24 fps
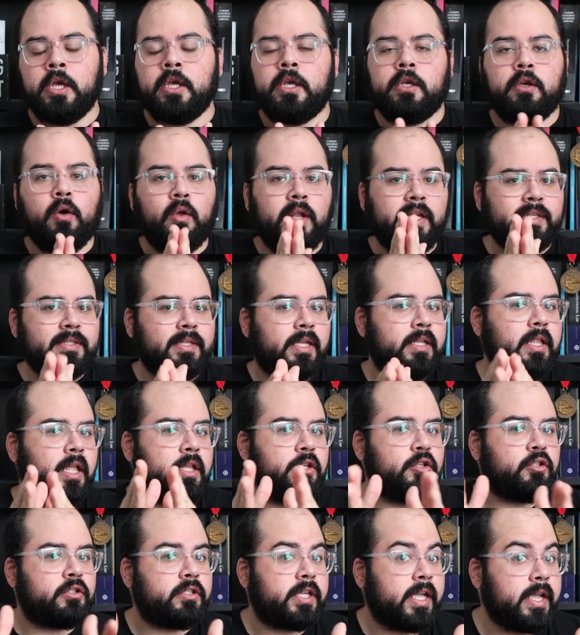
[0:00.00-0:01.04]
So let's say
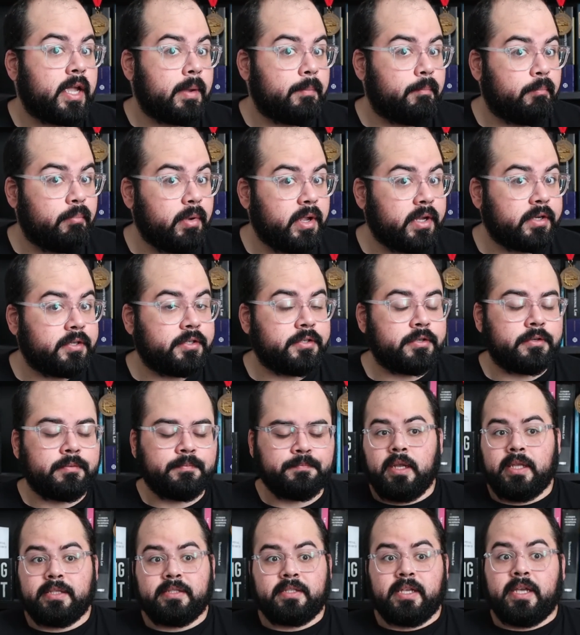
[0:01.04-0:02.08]
that you take a picture.
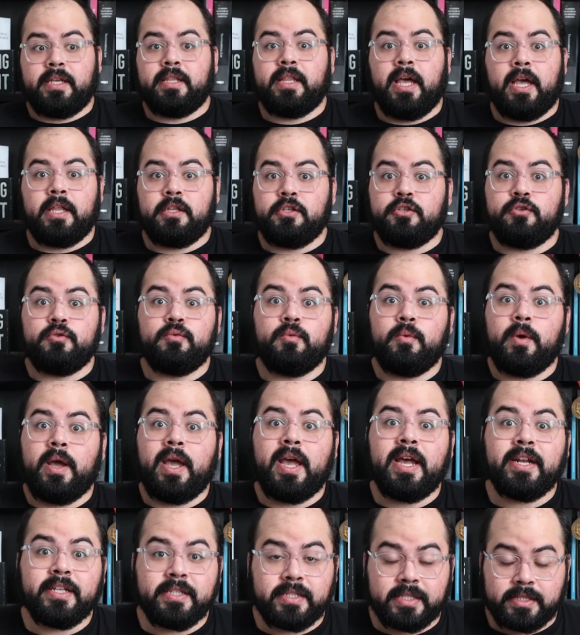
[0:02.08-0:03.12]
Let's say that you
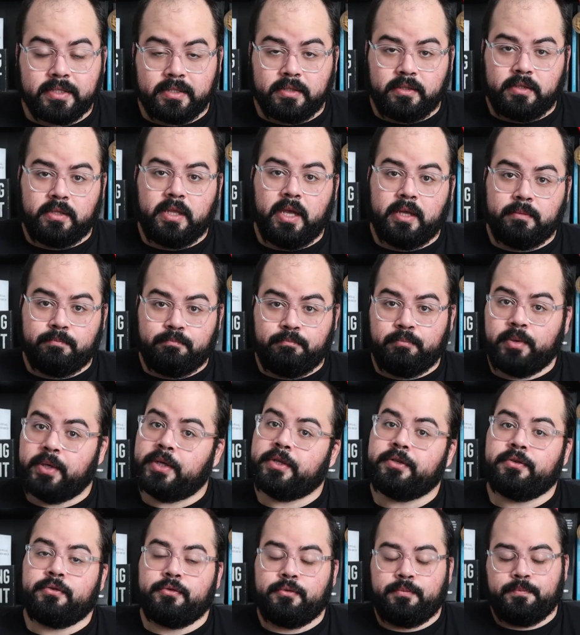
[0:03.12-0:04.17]
edited that
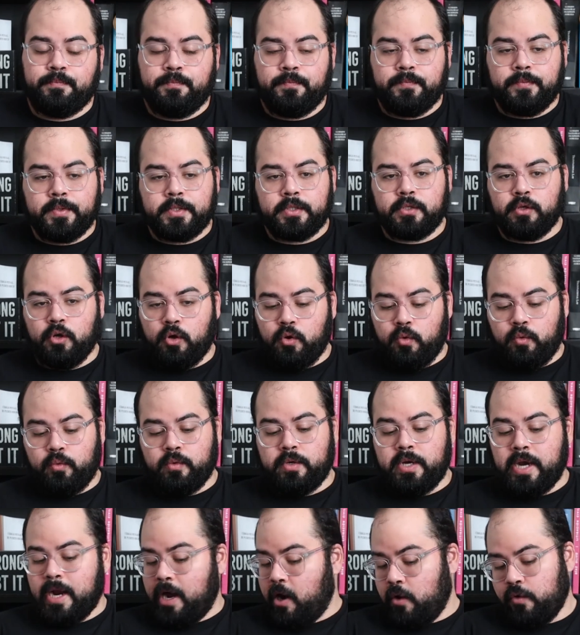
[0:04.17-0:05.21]
picture. So
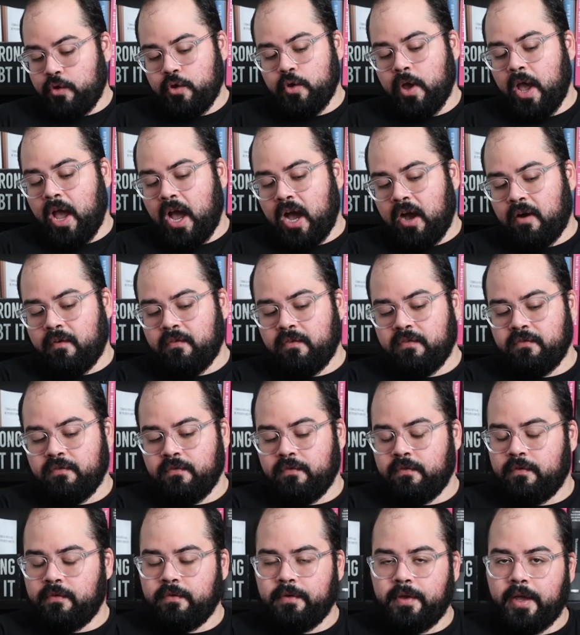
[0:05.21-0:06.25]
now you have
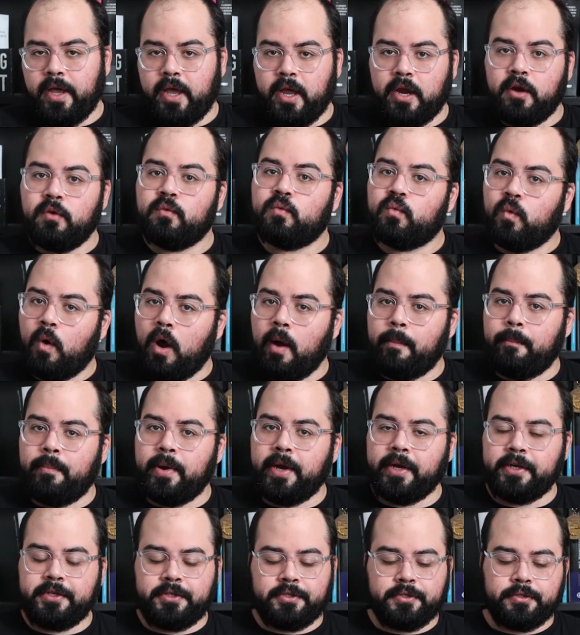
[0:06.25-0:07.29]
a raw
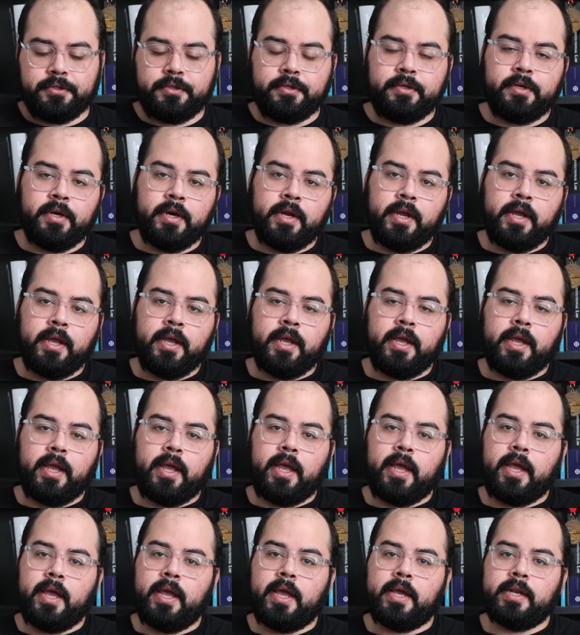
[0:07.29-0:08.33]
picture
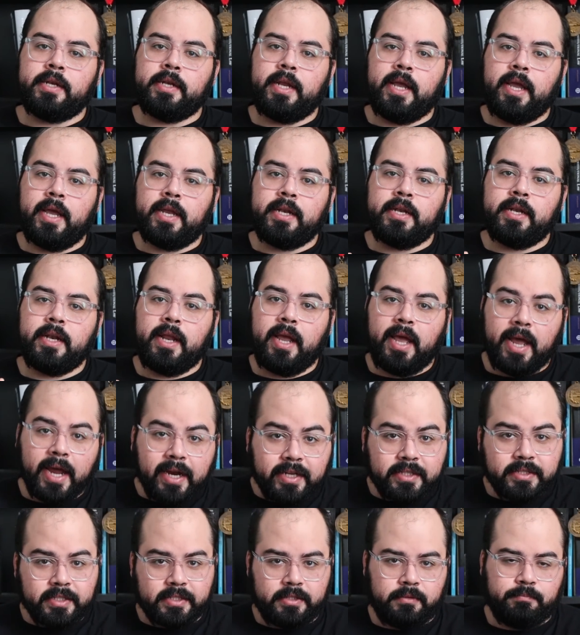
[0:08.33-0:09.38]
and an
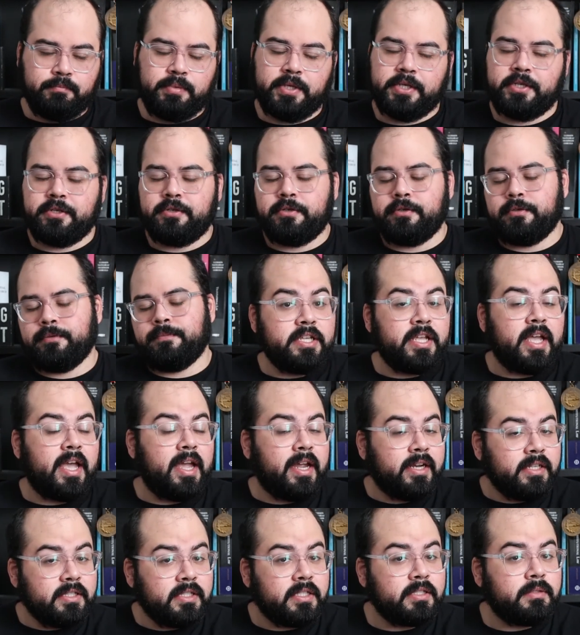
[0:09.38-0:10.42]
edited picture. The
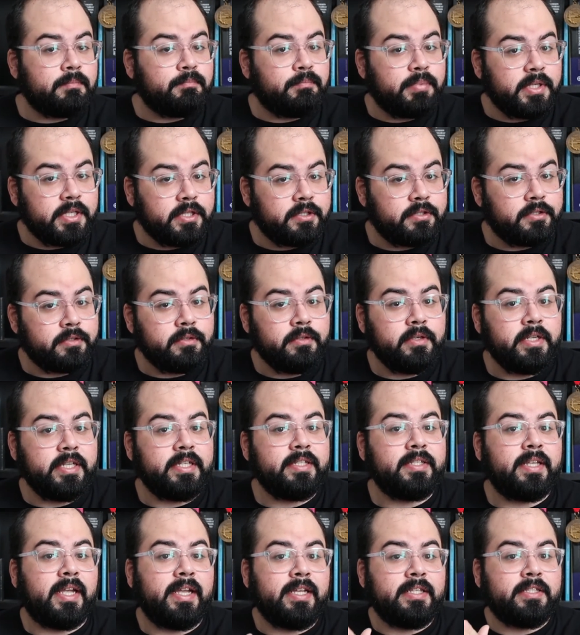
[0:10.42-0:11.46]
edited picture
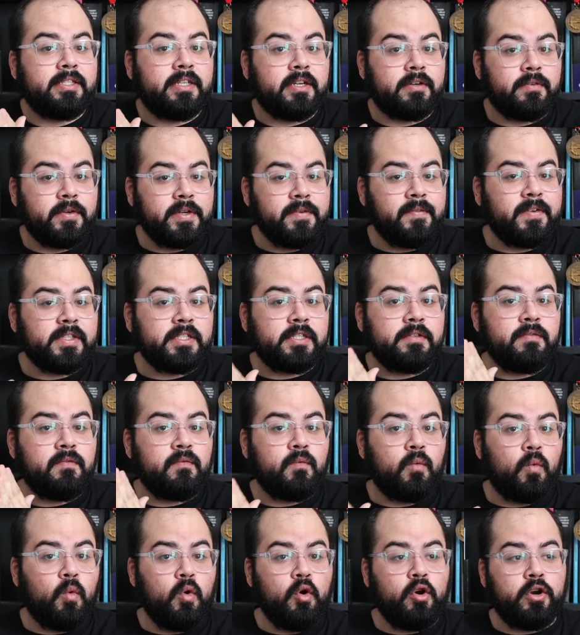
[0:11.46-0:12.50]
is a derivative
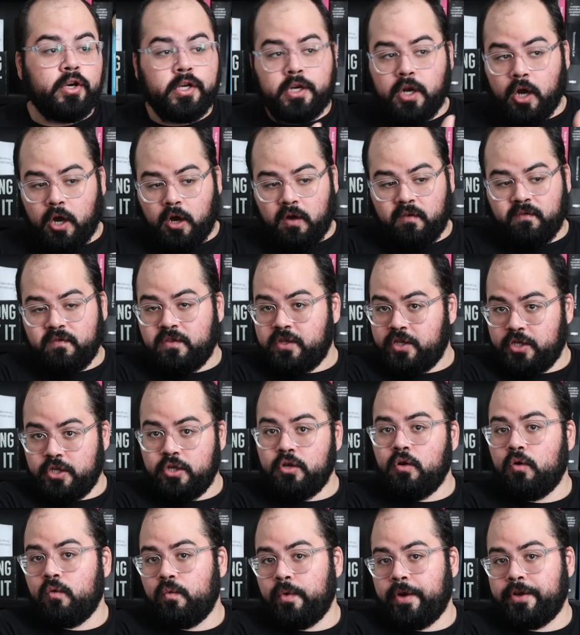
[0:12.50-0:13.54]
work of
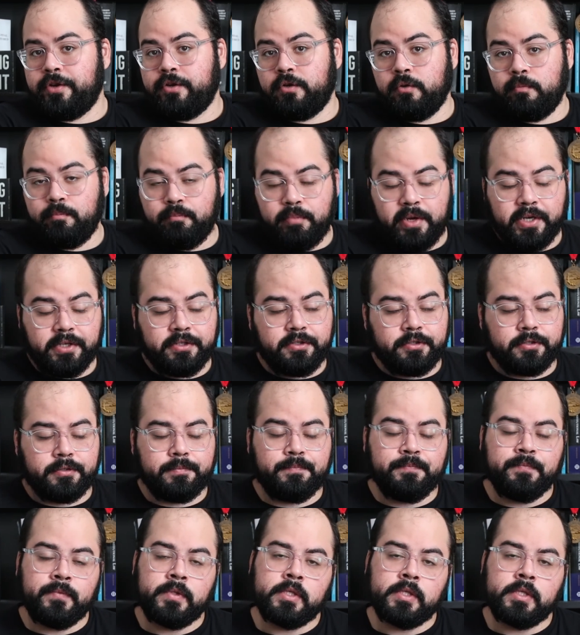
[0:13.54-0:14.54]
the original picture.